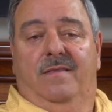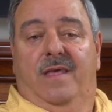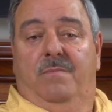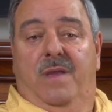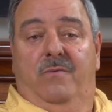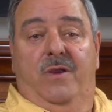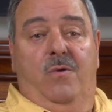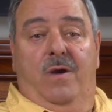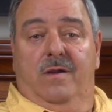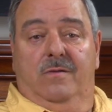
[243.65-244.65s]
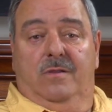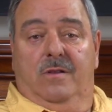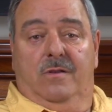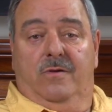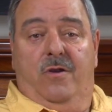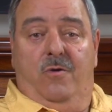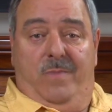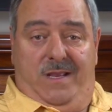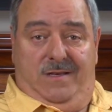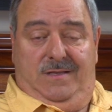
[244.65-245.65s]
that may require little or no
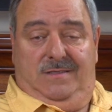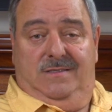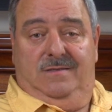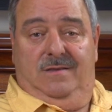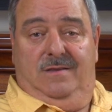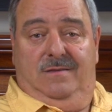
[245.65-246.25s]
maintenance.